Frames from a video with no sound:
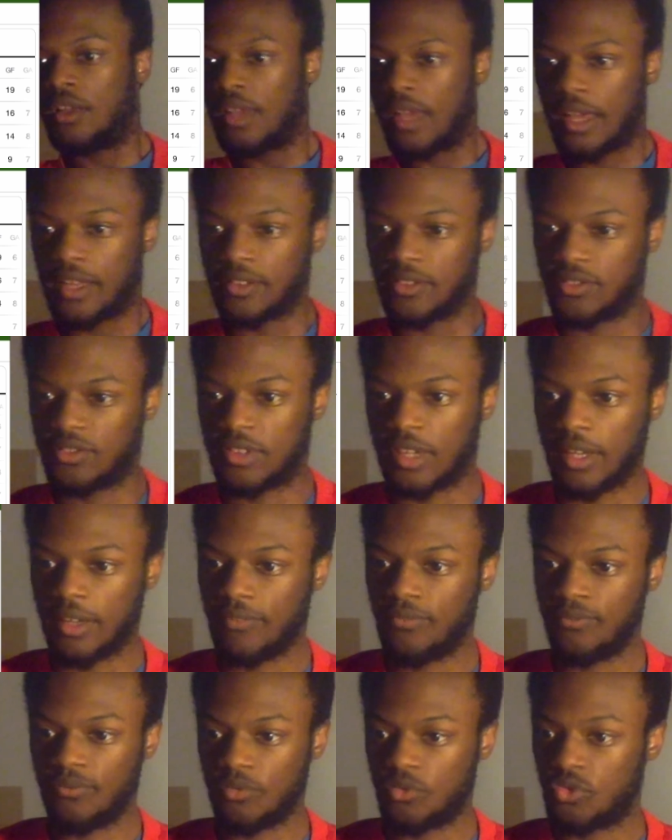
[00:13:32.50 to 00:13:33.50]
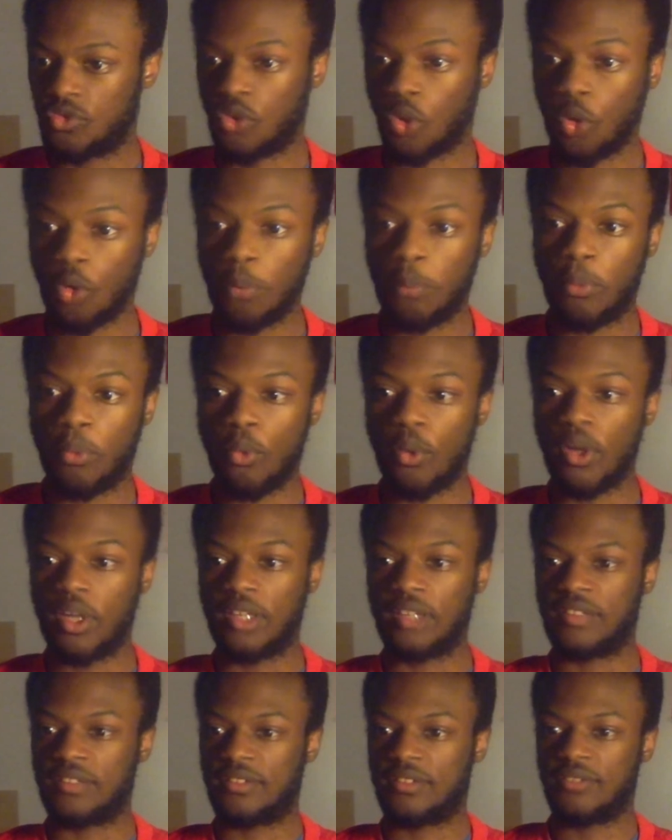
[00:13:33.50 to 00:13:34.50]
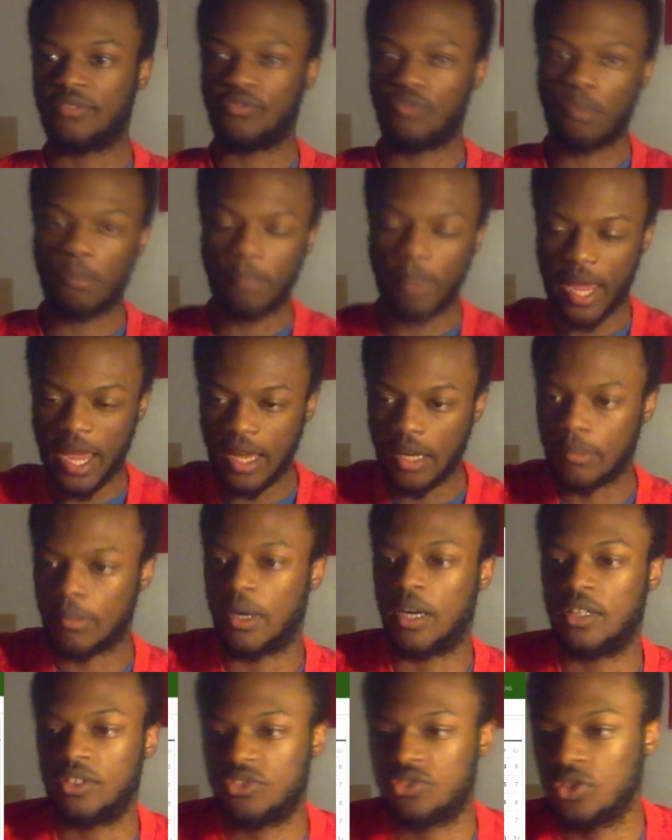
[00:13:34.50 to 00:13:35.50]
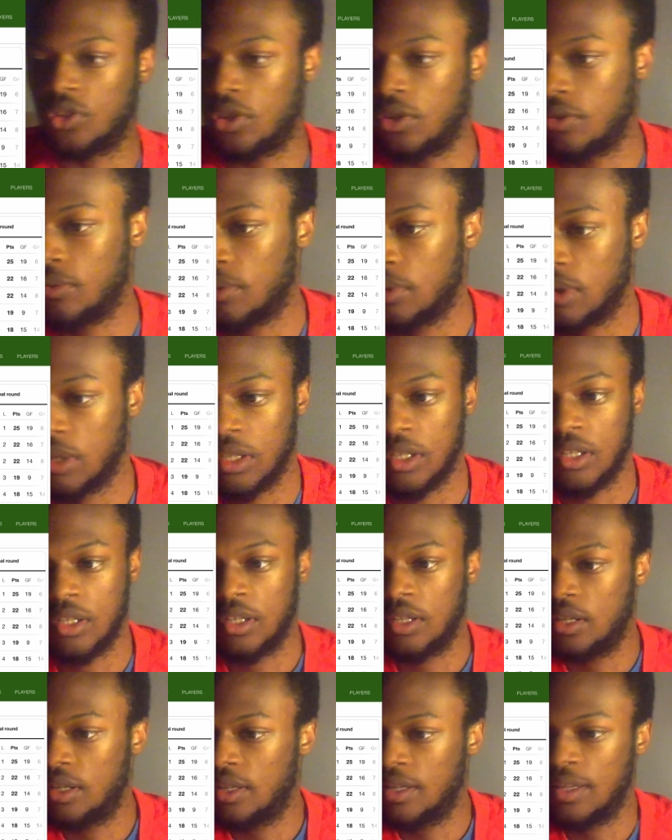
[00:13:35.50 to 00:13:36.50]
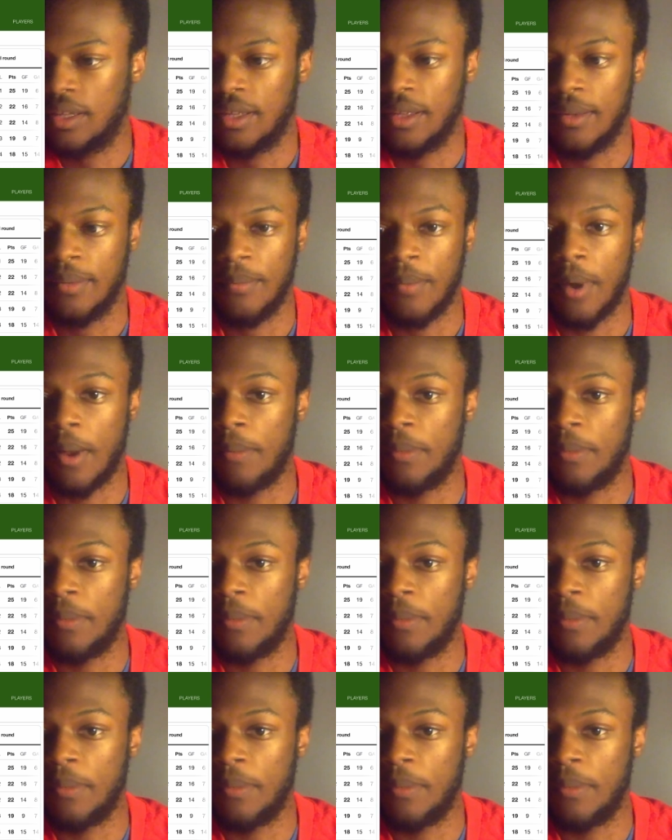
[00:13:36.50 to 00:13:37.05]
as they stole points from Panama. So, I